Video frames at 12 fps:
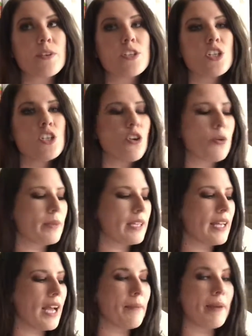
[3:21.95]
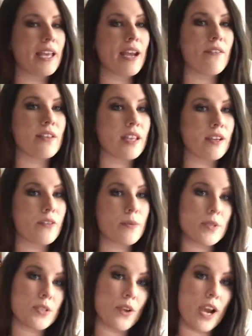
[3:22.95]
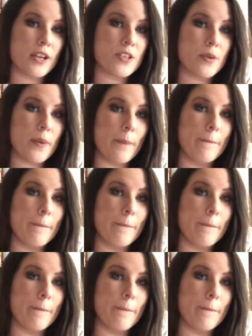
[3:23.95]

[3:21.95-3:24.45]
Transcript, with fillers: which normally I make everything from scratch,